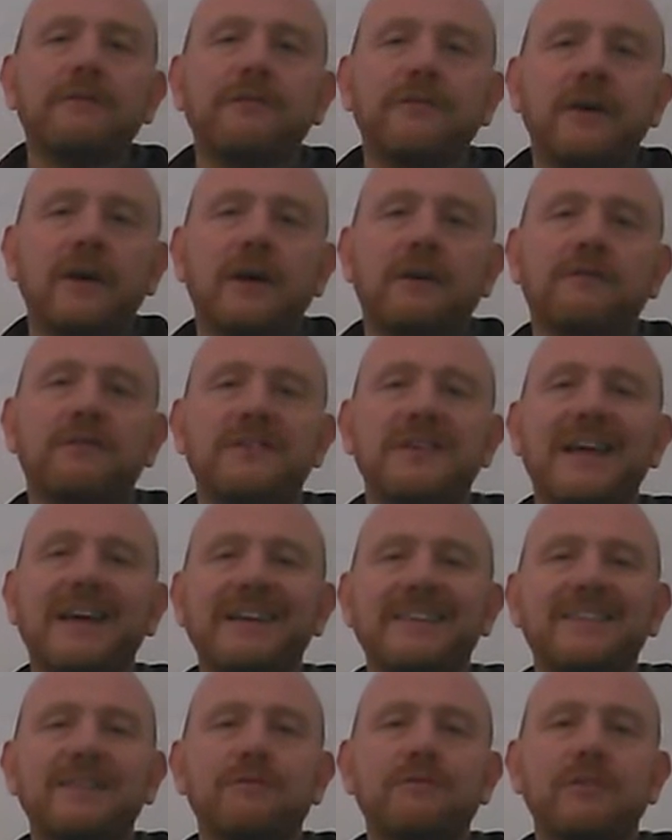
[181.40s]
for
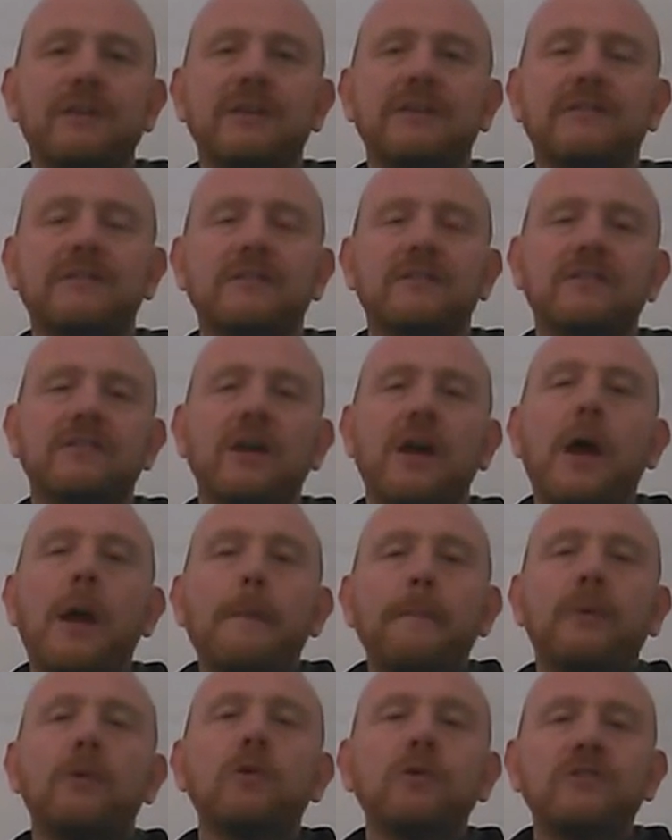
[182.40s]
negative reasons,
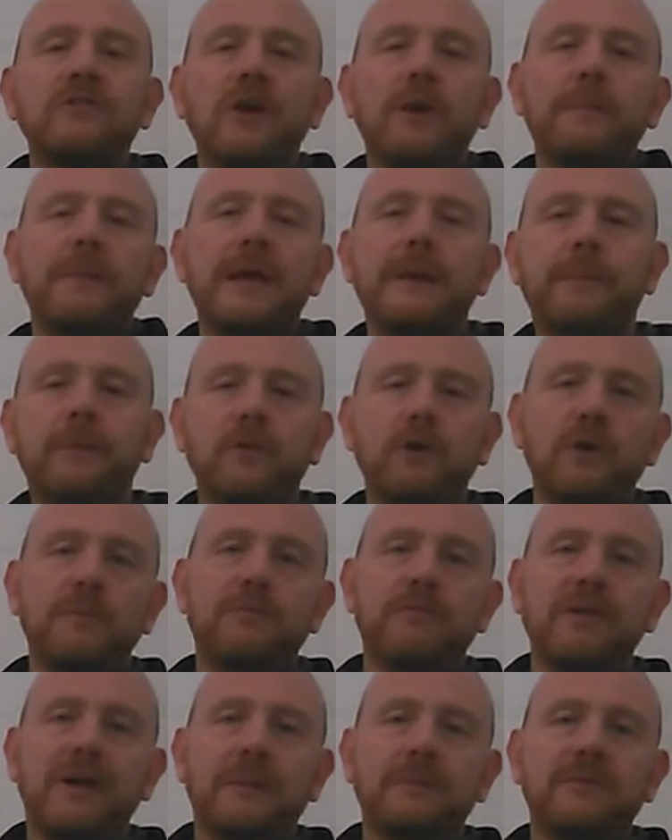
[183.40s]
but also people who
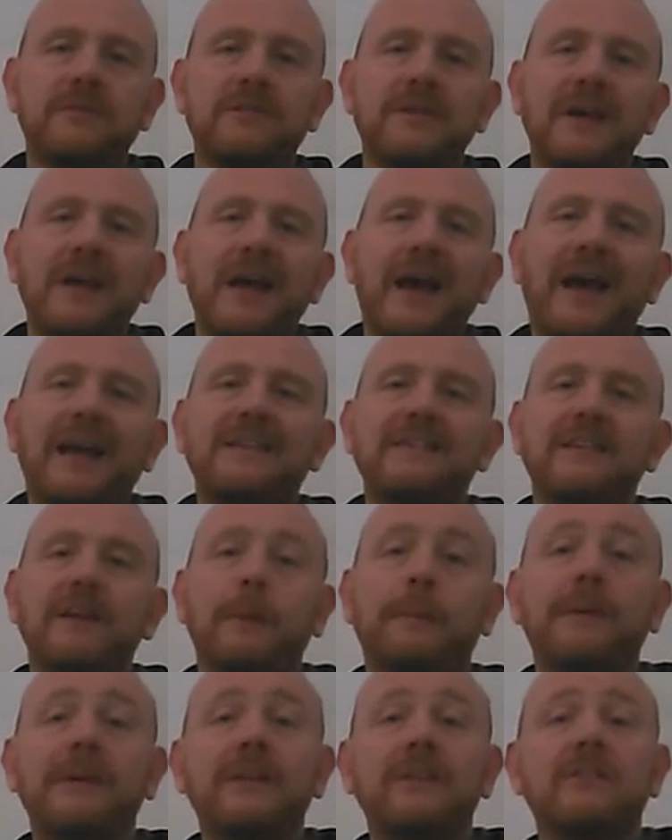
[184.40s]
perhaps ended
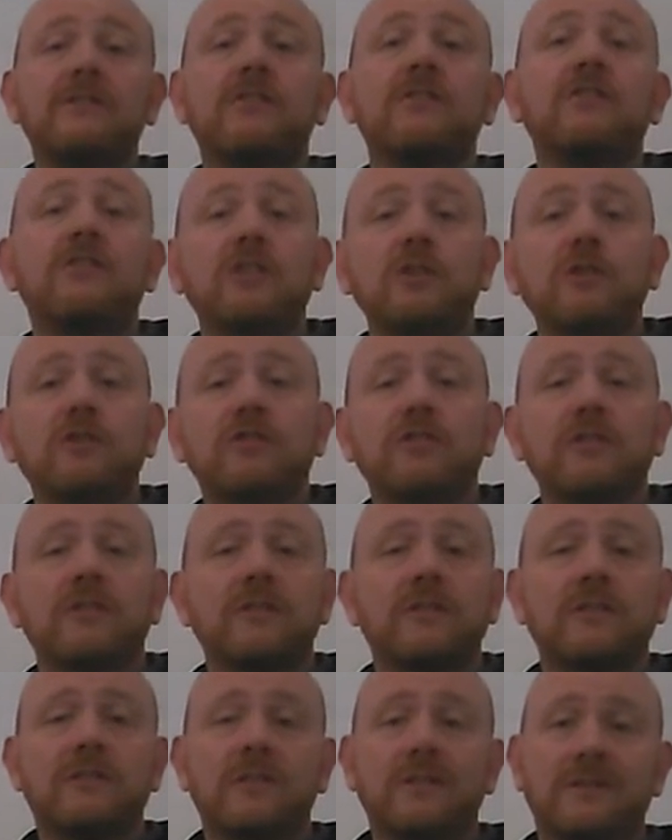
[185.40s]
up in
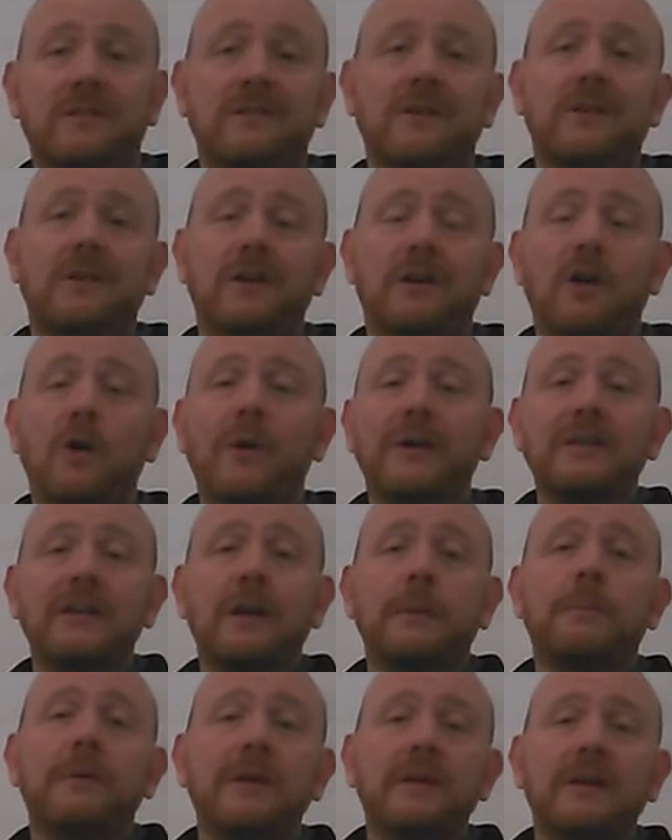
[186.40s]
institutions, who ended
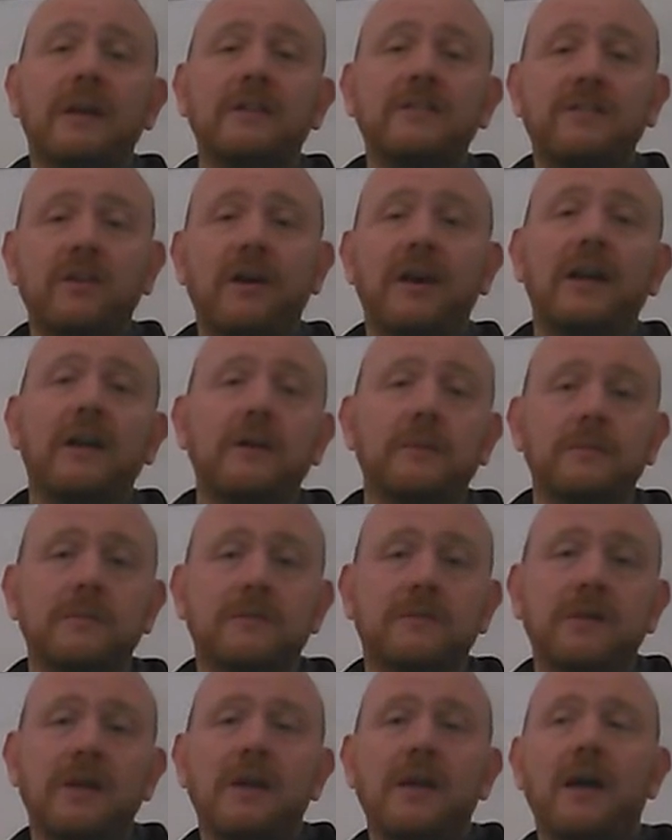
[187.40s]
up in
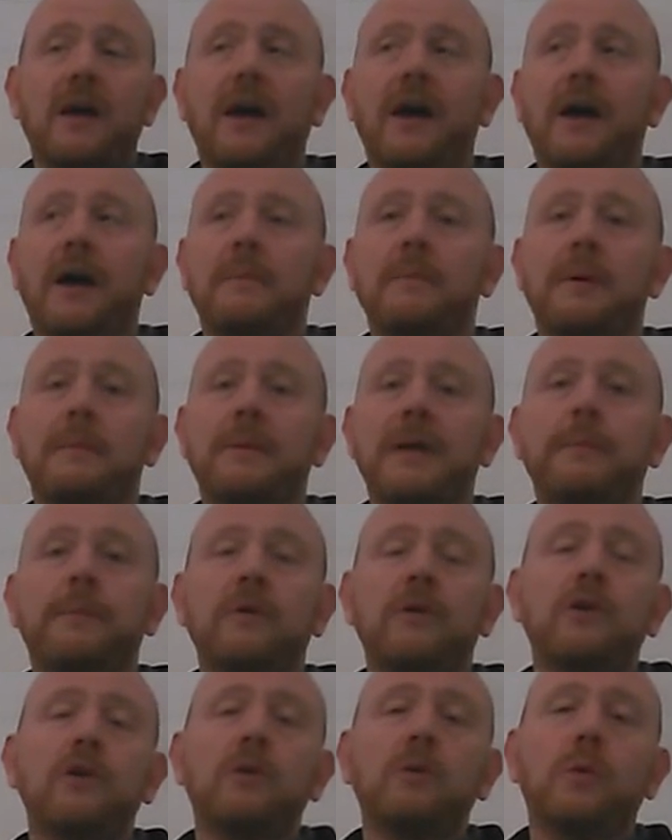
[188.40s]
asylums, people
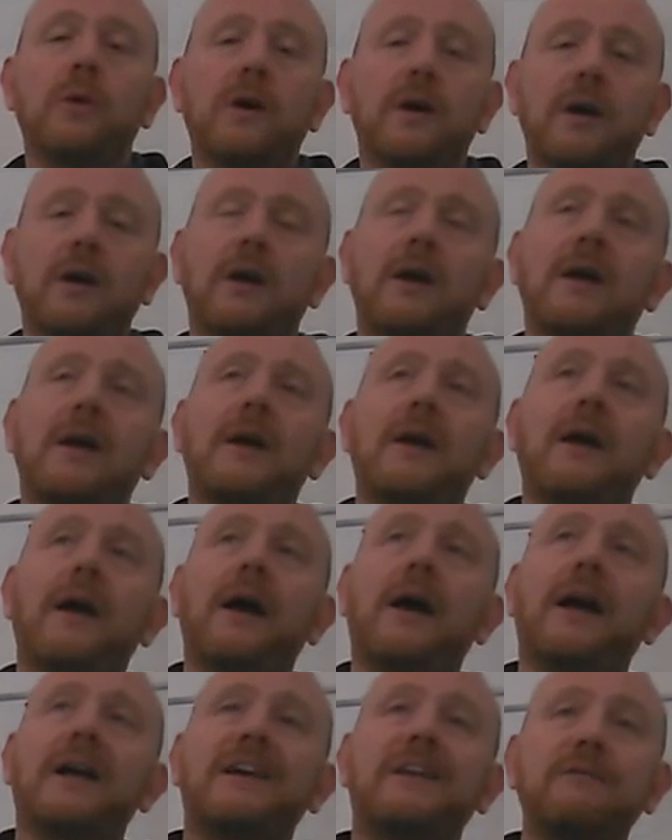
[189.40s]
who were
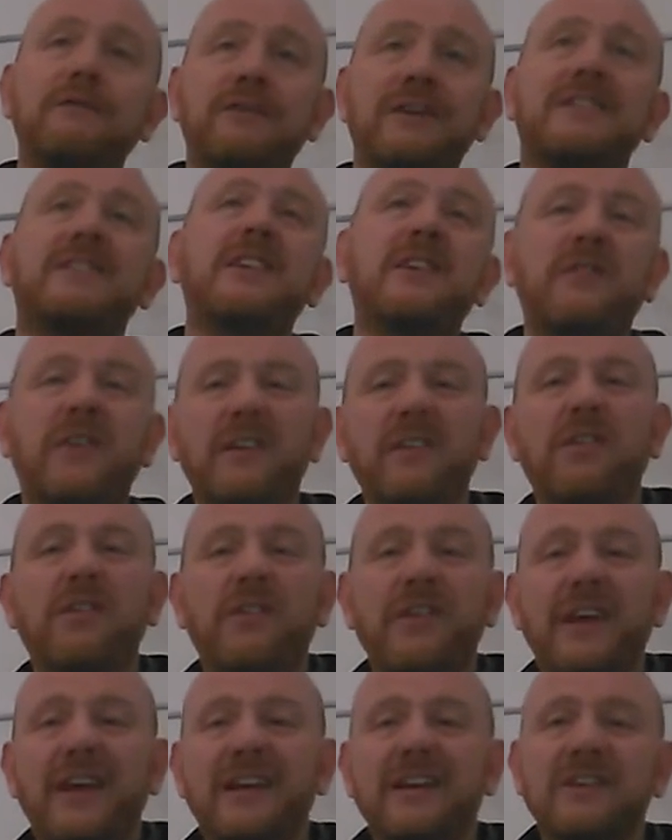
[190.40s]
convicted of other
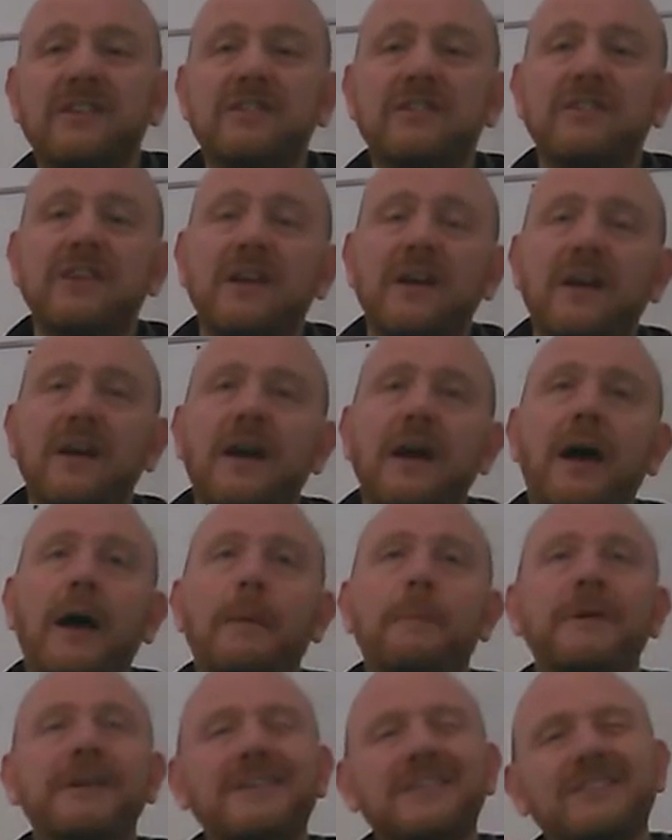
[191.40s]
things.
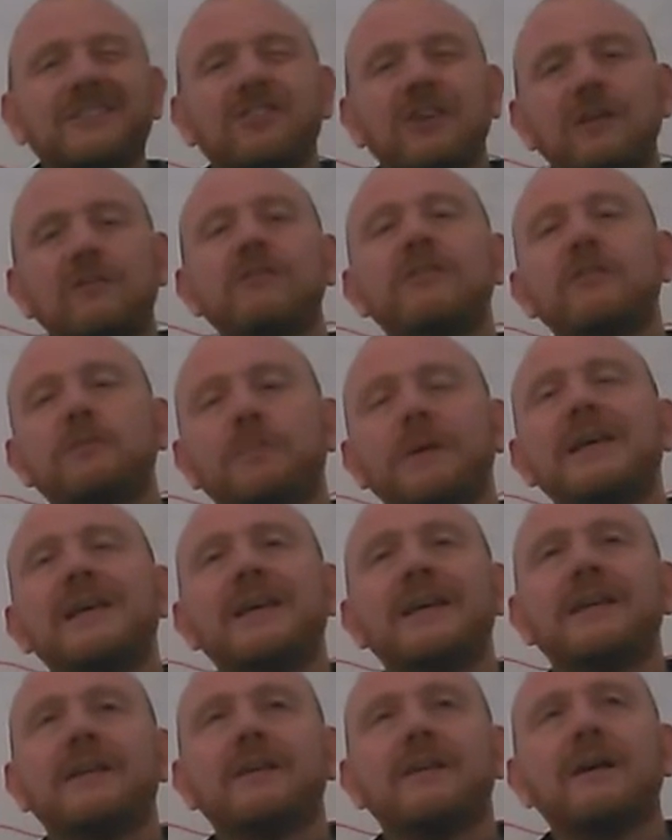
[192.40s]
But generally
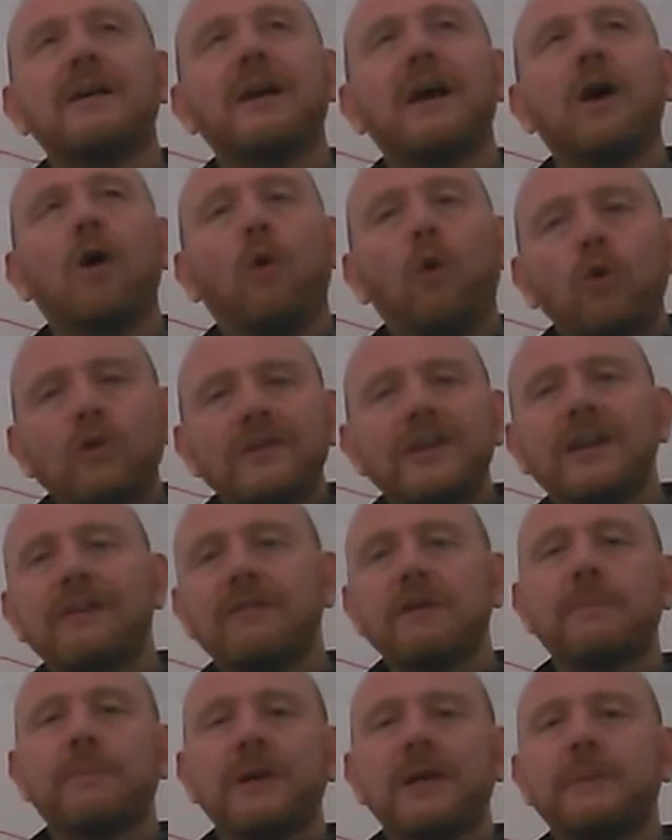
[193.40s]
speaking,
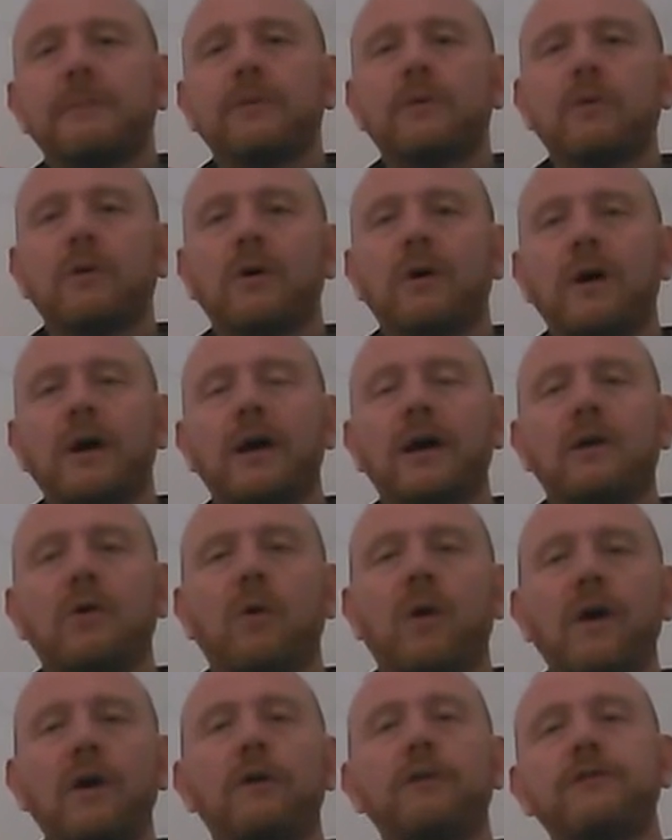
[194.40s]
ordinary people are
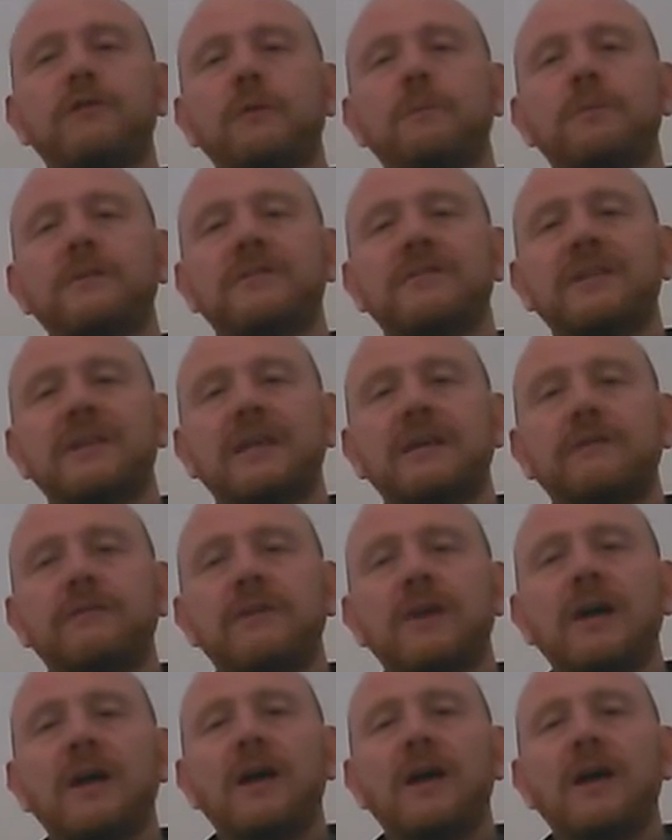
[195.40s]
quite often perceived